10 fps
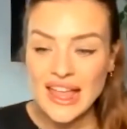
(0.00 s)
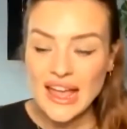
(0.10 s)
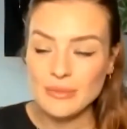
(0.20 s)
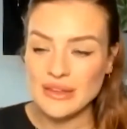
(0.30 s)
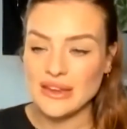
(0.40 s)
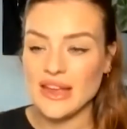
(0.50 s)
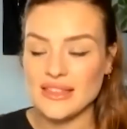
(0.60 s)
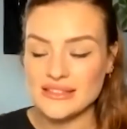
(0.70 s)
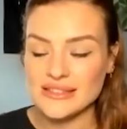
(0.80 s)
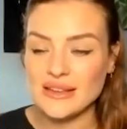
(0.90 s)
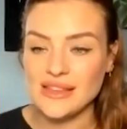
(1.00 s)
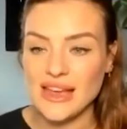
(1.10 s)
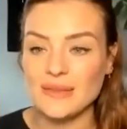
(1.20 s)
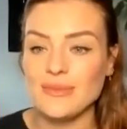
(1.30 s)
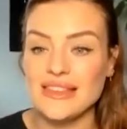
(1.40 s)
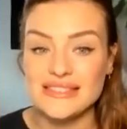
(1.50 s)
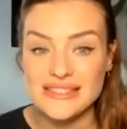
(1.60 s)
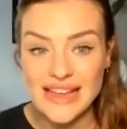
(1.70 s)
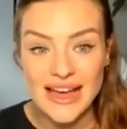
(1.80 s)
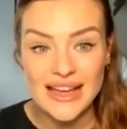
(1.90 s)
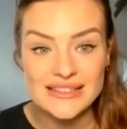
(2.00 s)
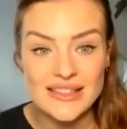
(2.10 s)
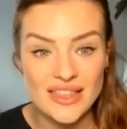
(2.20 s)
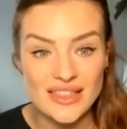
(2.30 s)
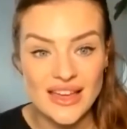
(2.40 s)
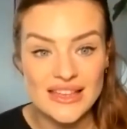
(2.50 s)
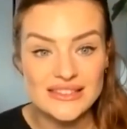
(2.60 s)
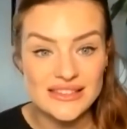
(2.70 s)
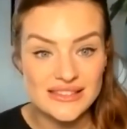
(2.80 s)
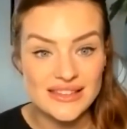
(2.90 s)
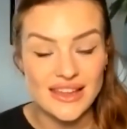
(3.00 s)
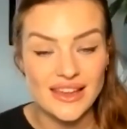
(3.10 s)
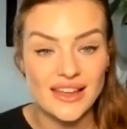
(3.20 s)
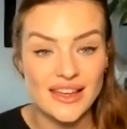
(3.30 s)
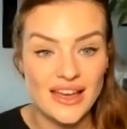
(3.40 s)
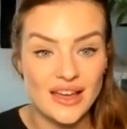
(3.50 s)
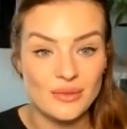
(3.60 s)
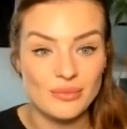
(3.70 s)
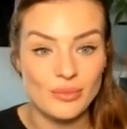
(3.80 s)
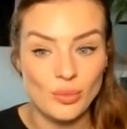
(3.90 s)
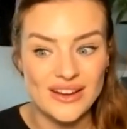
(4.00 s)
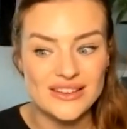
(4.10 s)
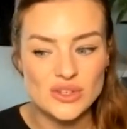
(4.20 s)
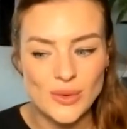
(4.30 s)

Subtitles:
I mean, at the same time, it's sad that that is the state when it's